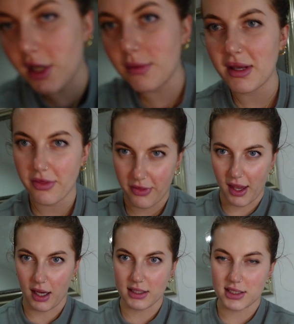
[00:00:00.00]
going to be a
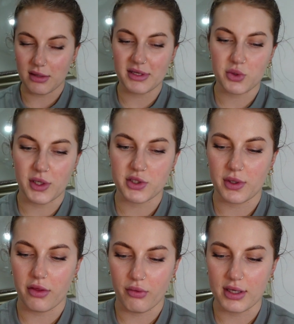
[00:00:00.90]
thing. It's going to be
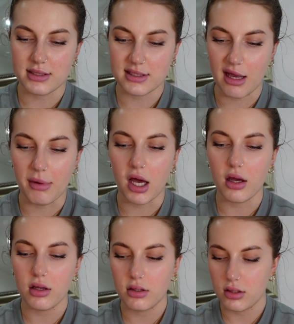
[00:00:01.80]
2023
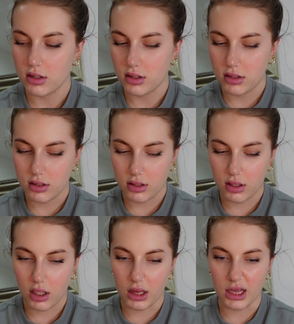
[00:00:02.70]
summer
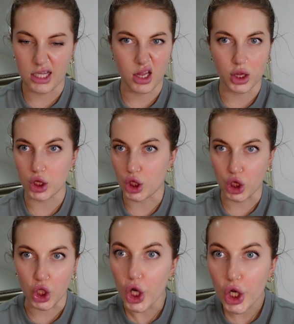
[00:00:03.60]
little
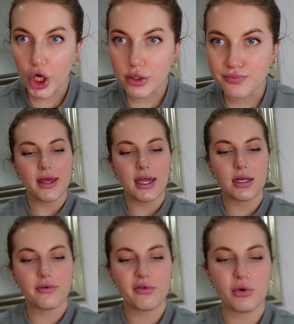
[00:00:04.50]
look.
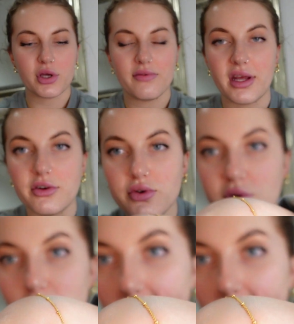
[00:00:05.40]
Then from Monica Vinader as